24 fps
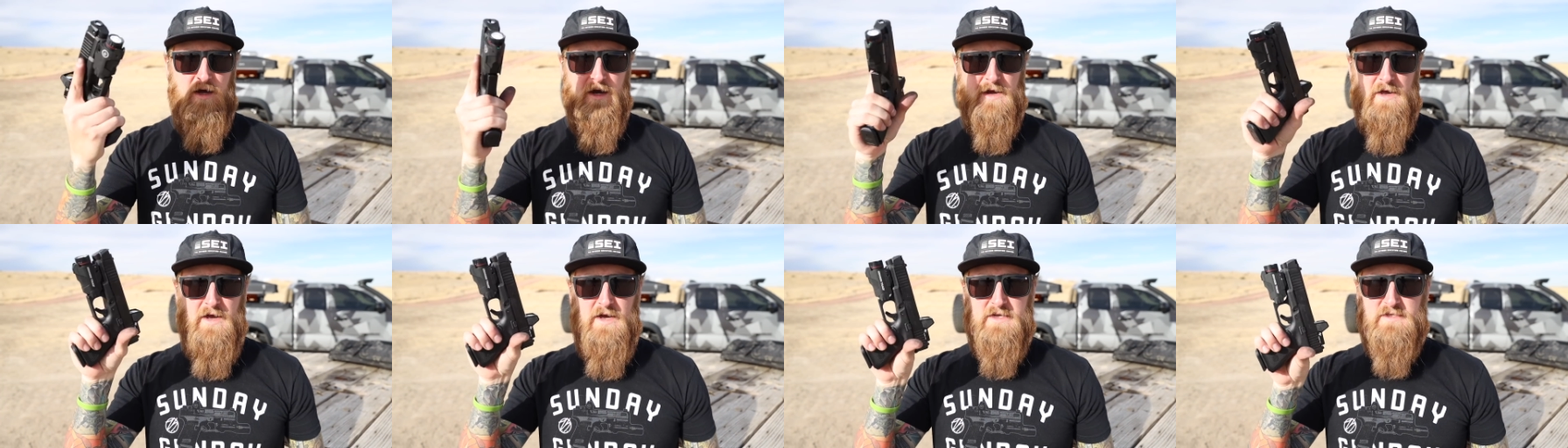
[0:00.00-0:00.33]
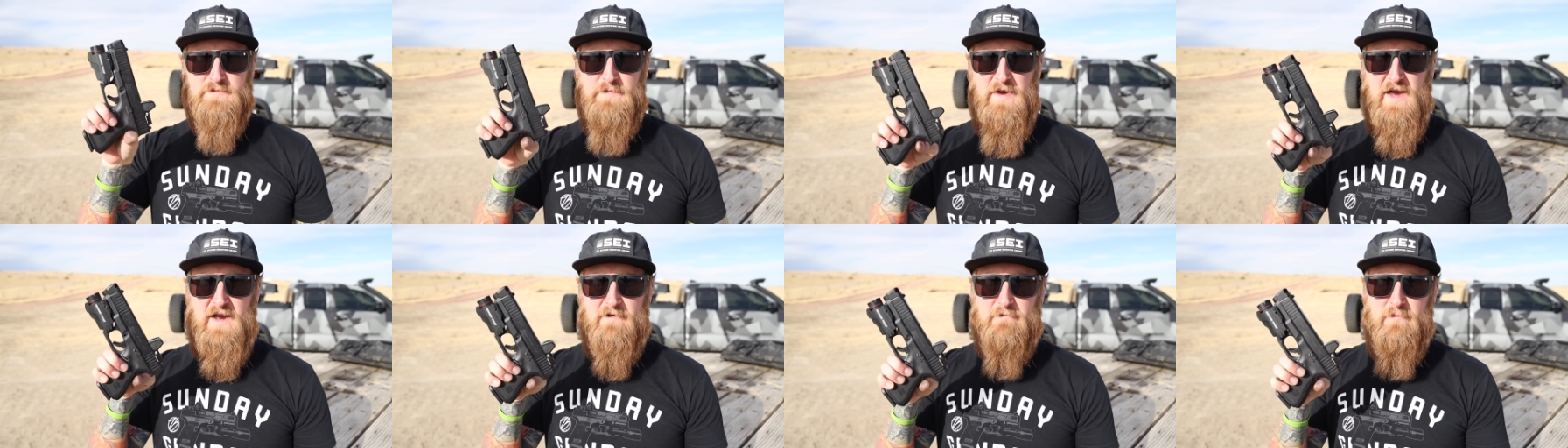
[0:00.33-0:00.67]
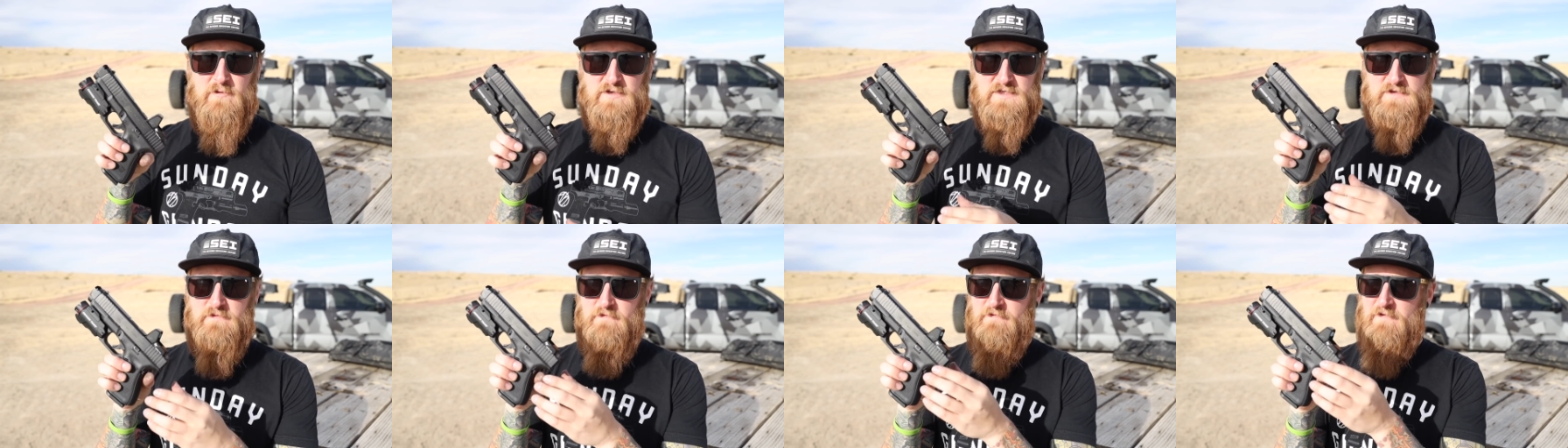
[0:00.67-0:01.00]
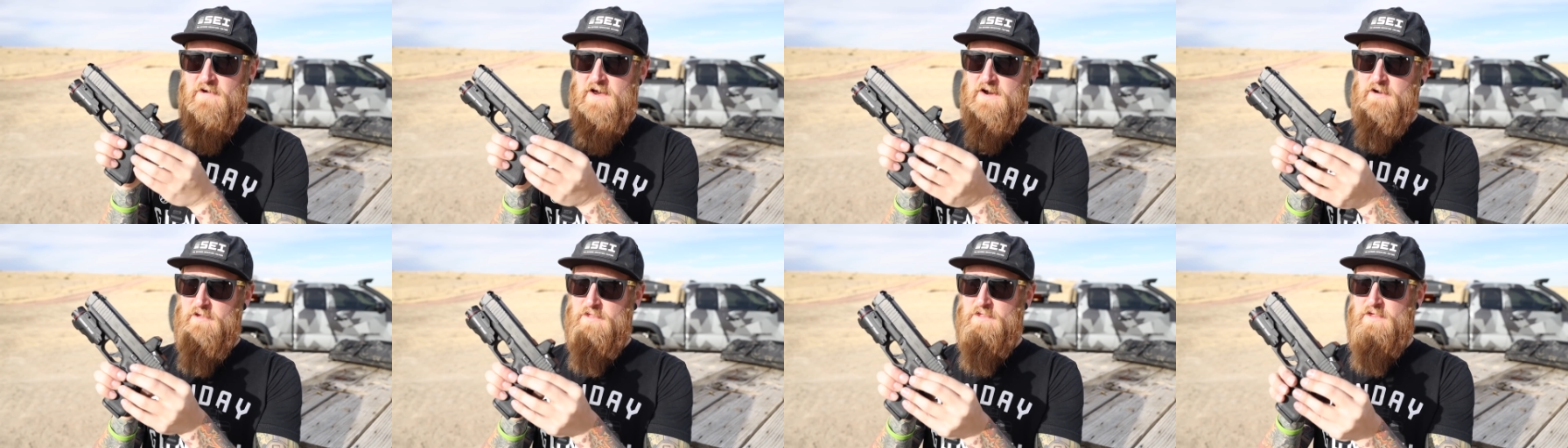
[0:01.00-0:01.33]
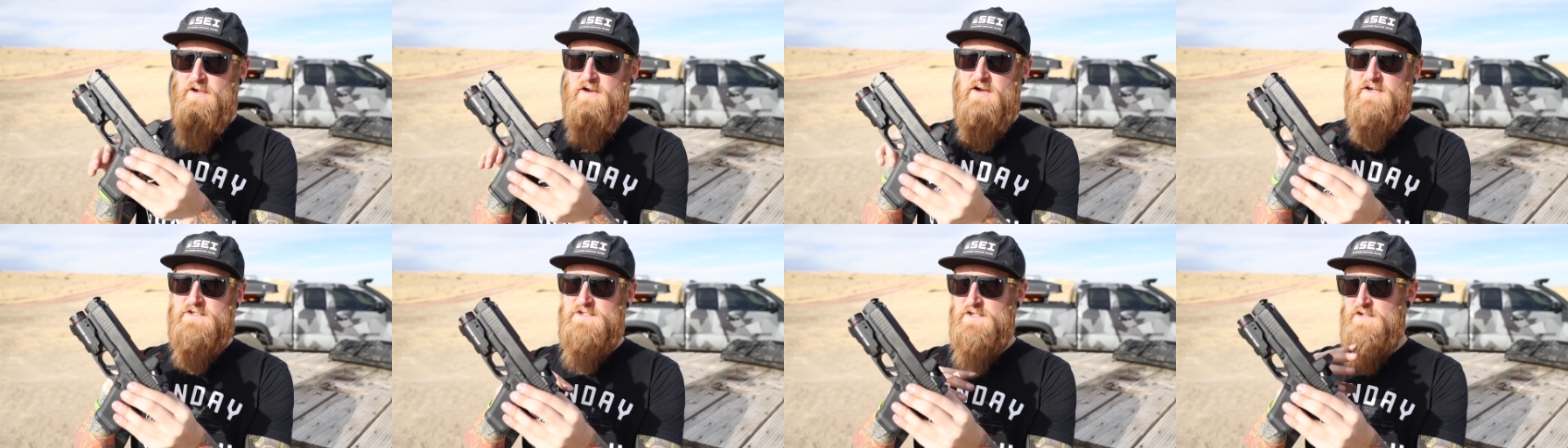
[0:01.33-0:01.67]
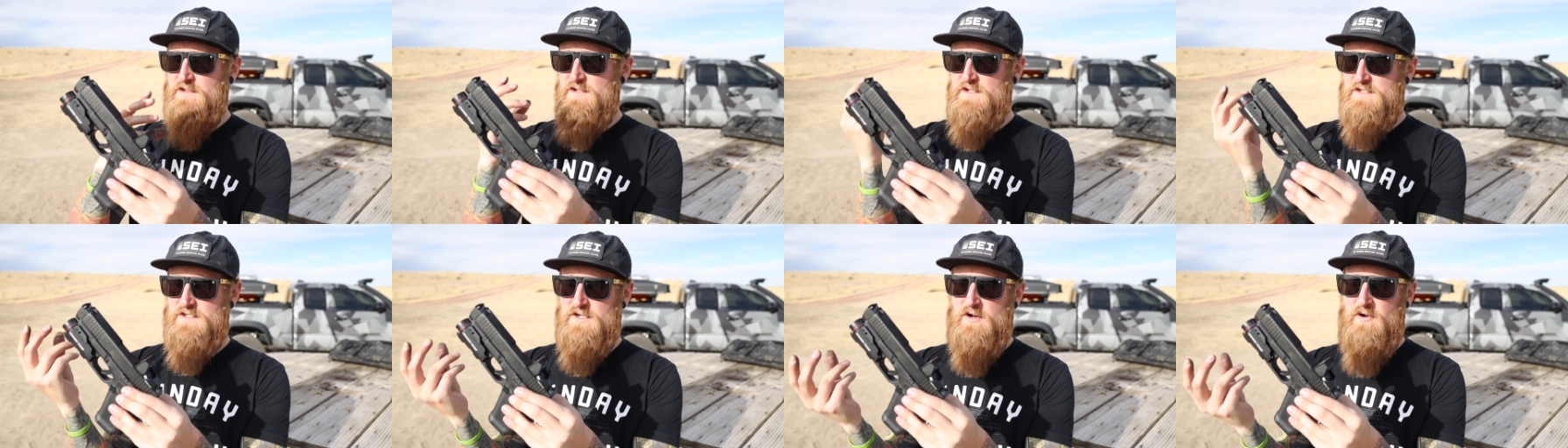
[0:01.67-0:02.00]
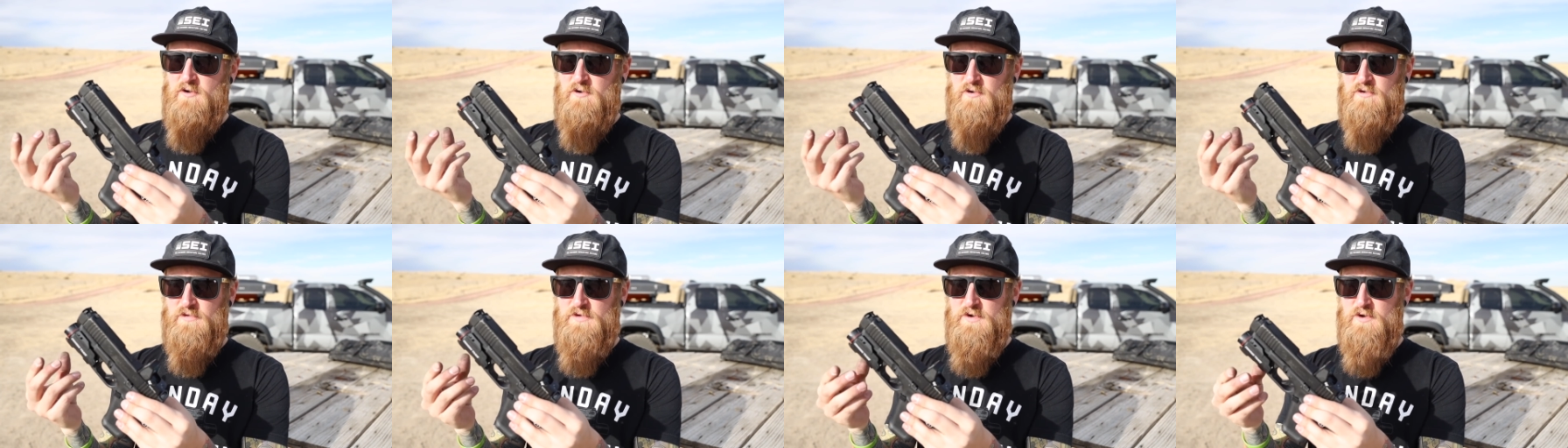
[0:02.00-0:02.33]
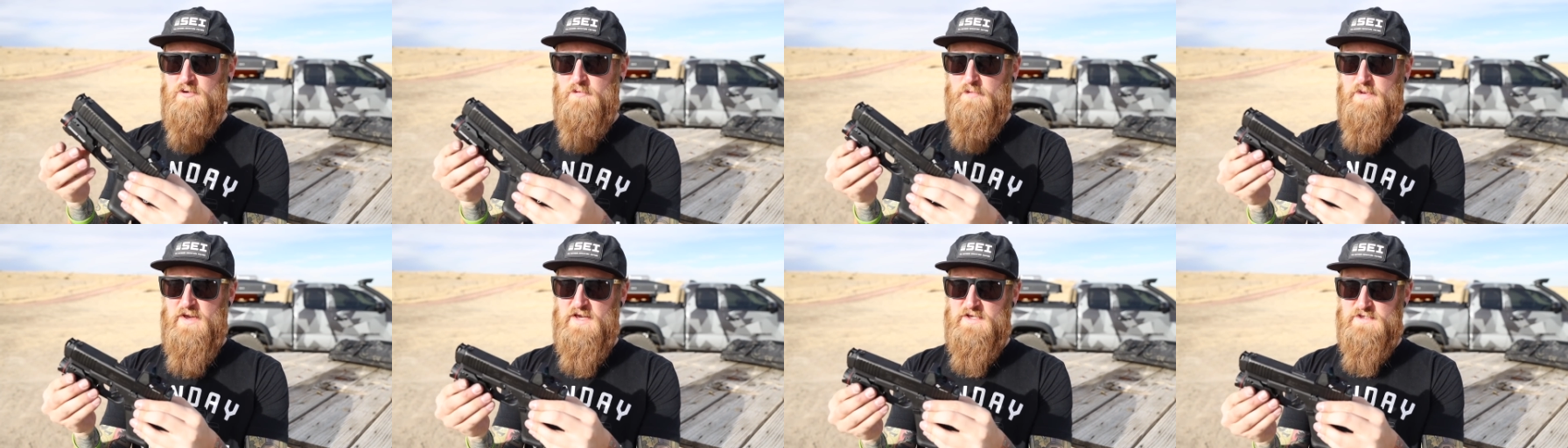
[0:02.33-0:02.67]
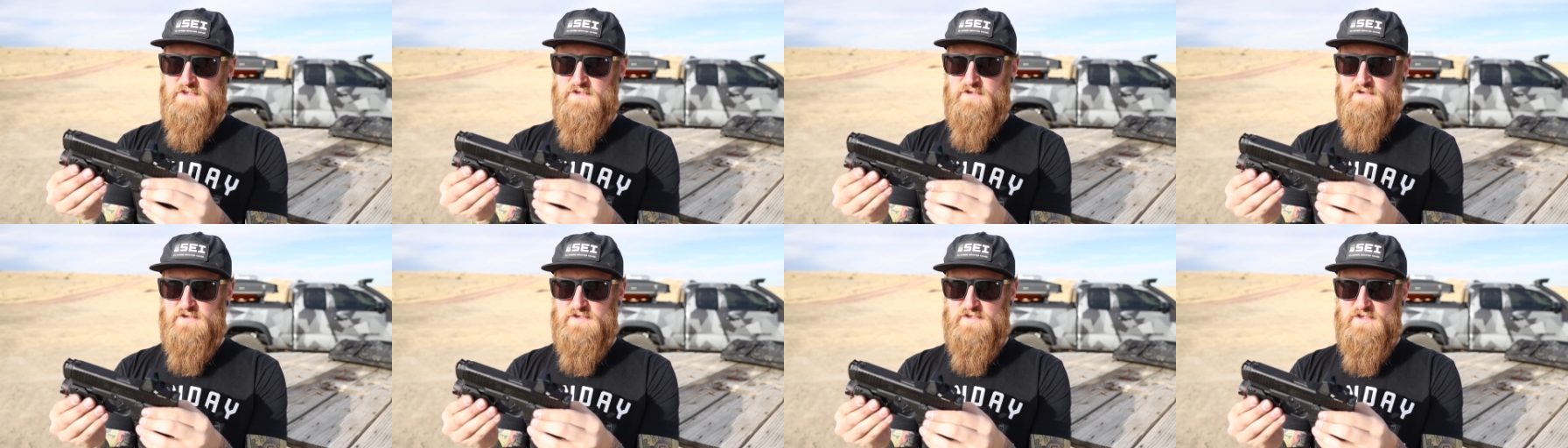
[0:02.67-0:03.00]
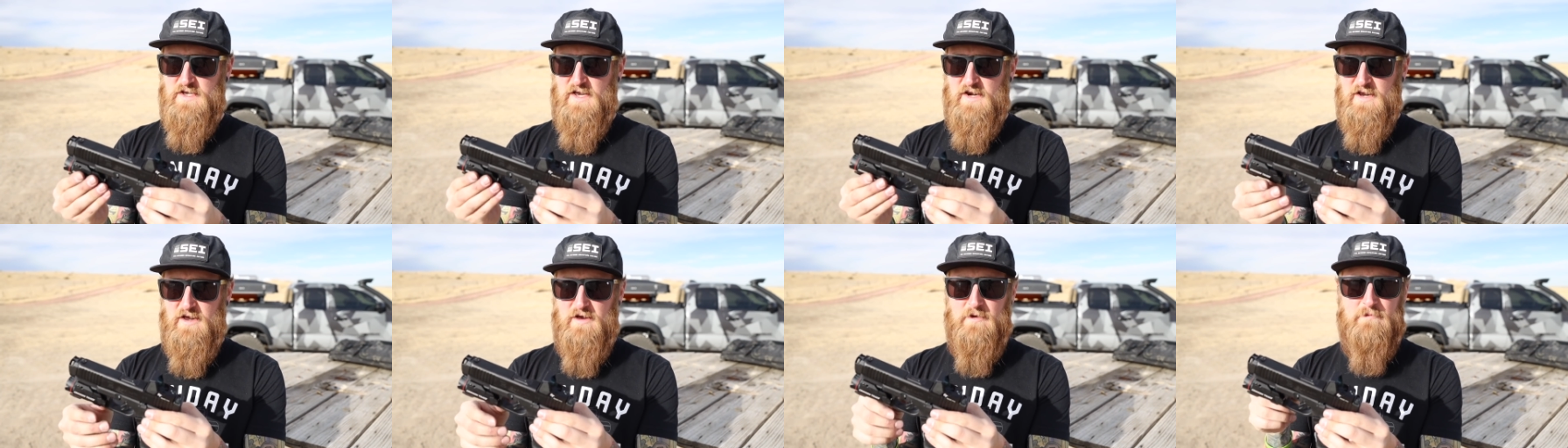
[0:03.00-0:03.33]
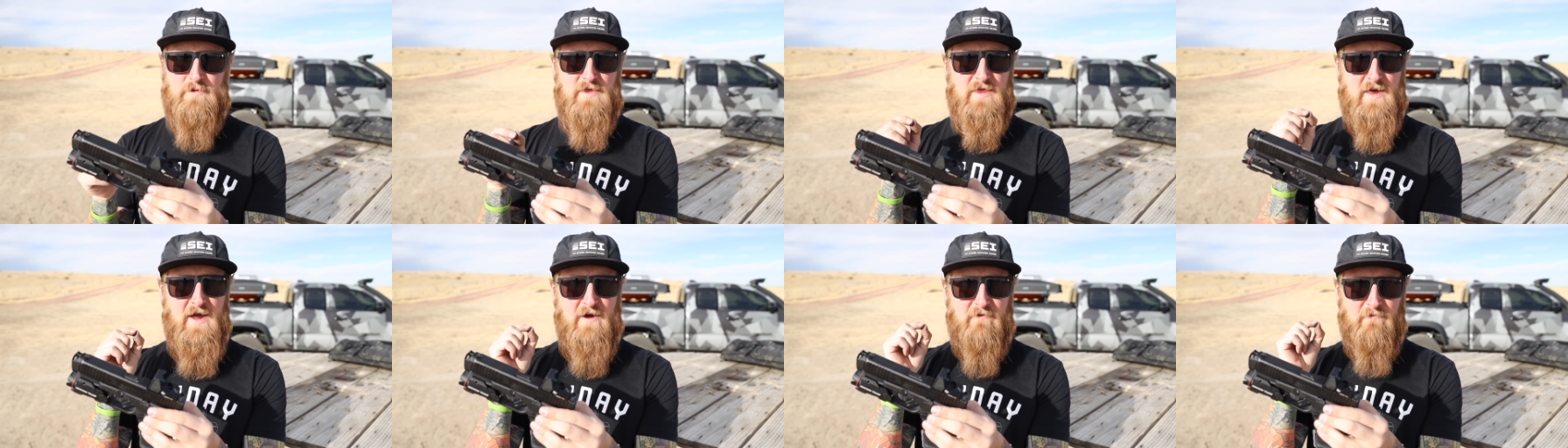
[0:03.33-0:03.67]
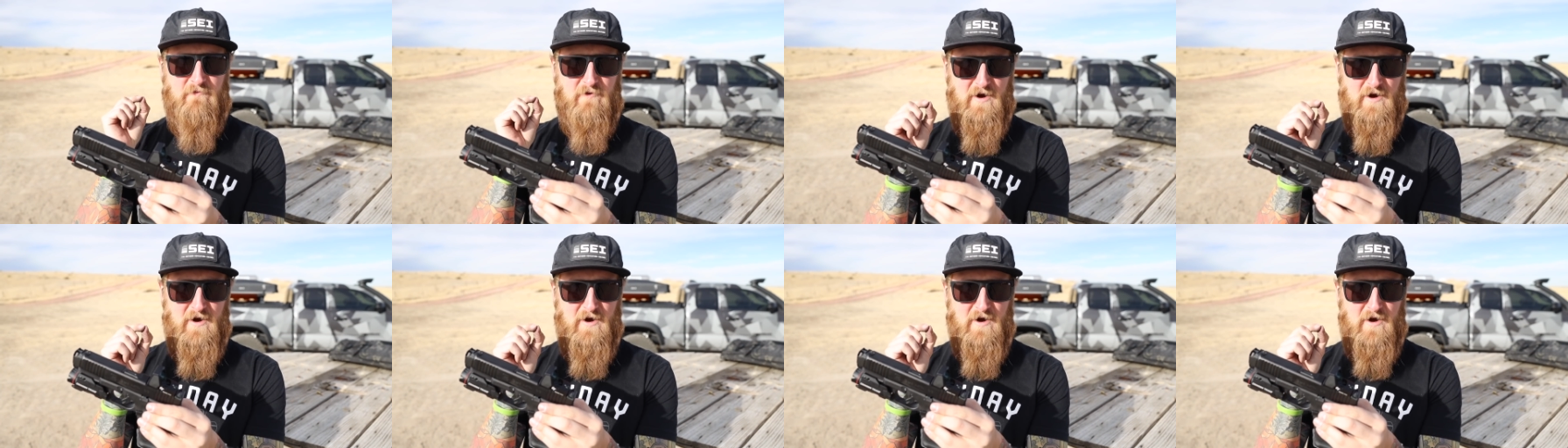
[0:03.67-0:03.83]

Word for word: Alright guys, back for some final thoughts on this whole new pistol setup. That